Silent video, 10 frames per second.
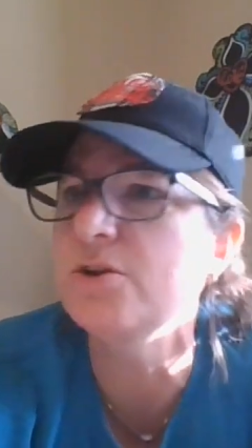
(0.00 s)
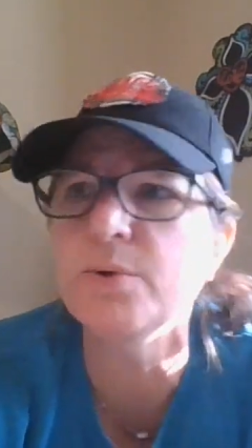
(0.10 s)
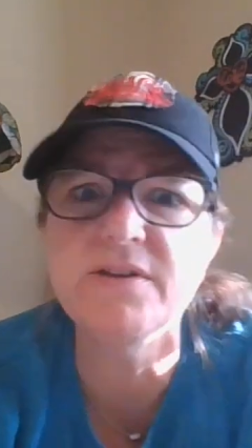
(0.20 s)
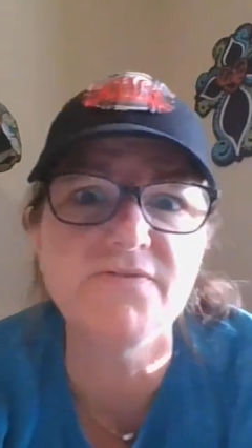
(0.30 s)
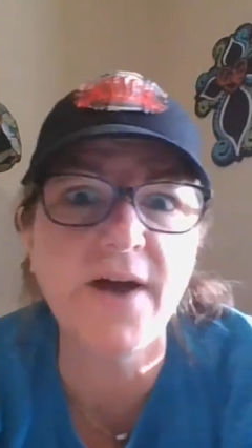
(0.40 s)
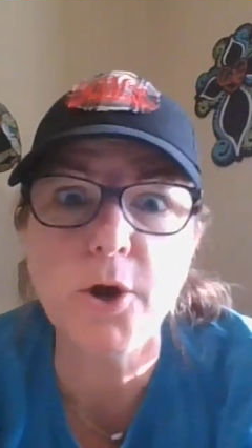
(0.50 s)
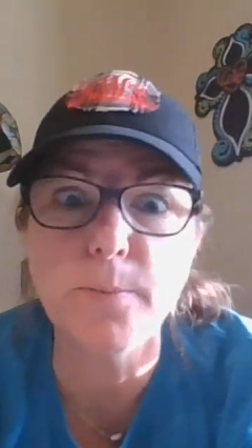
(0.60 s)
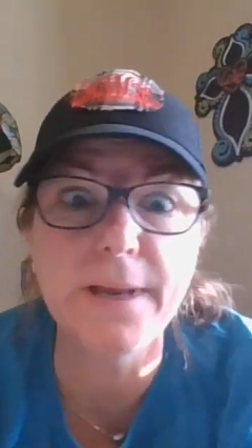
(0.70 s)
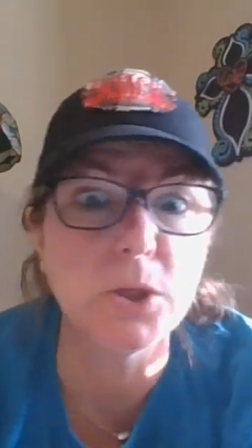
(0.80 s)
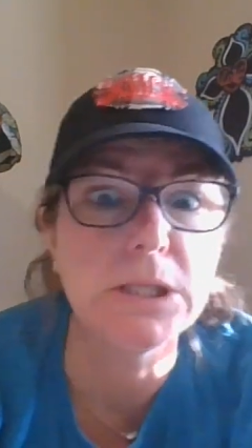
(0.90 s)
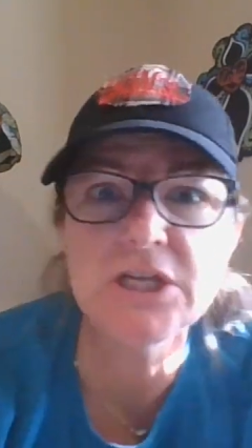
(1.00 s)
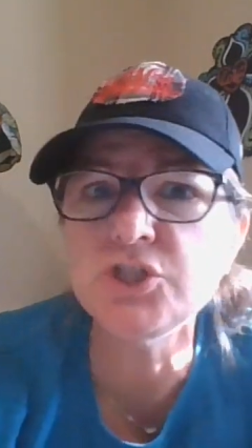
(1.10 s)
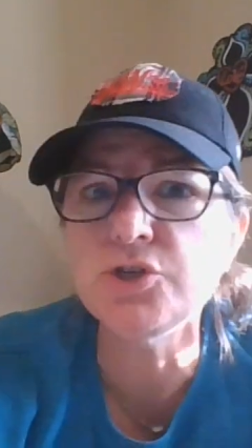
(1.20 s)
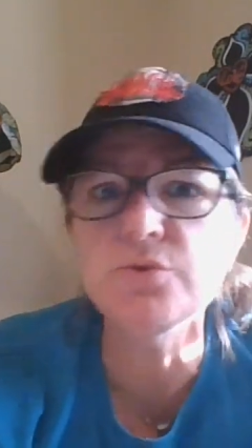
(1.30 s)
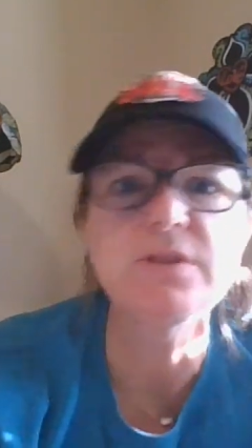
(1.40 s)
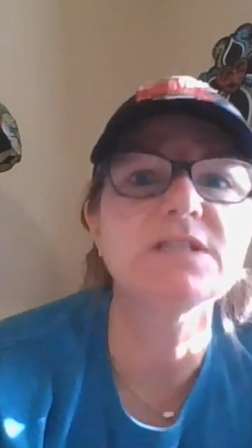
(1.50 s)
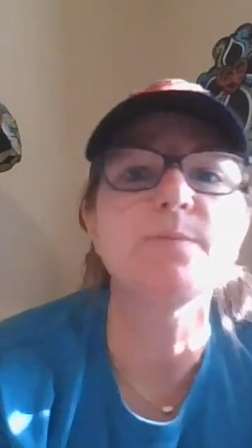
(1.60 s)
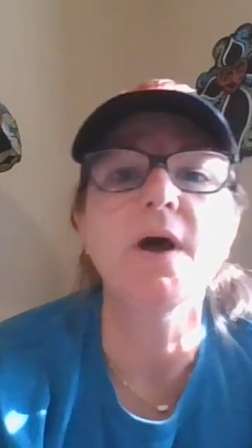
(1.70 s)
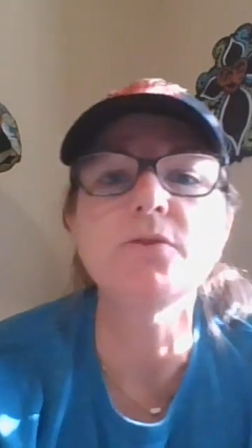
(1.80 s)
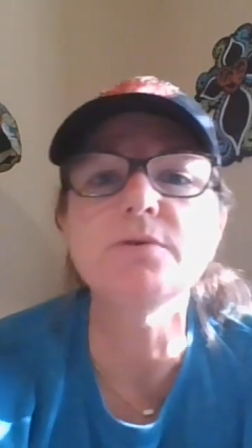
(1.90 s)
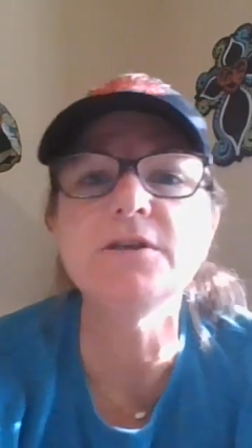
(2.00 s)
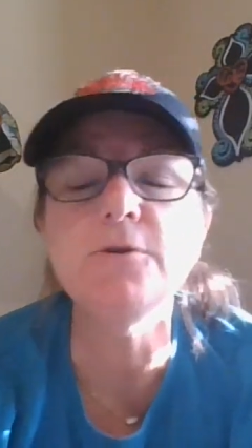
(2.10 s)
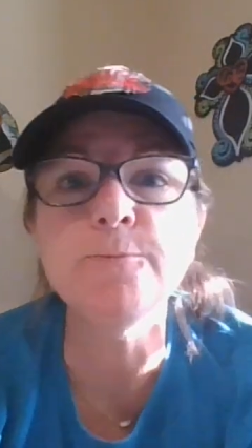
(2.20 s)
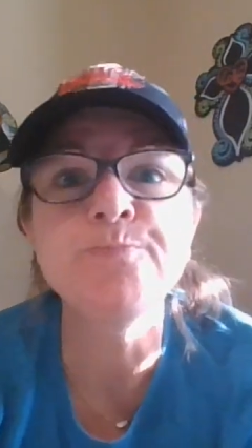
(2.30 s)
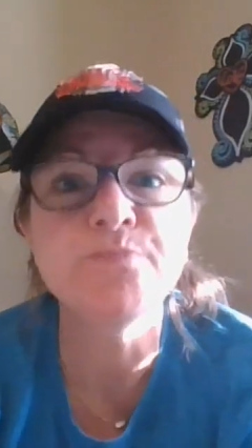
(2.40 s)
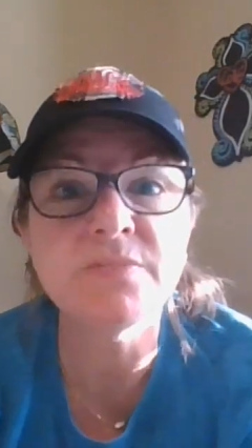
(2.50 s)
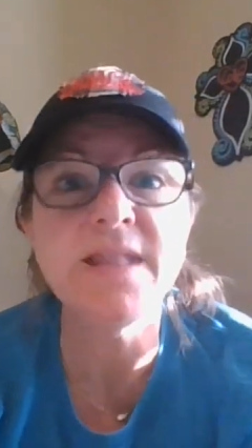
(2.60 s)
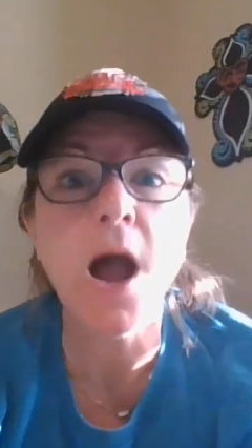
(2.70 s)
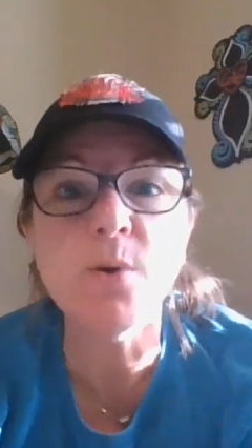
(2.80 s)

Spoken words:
environmental issue that's bothering you, now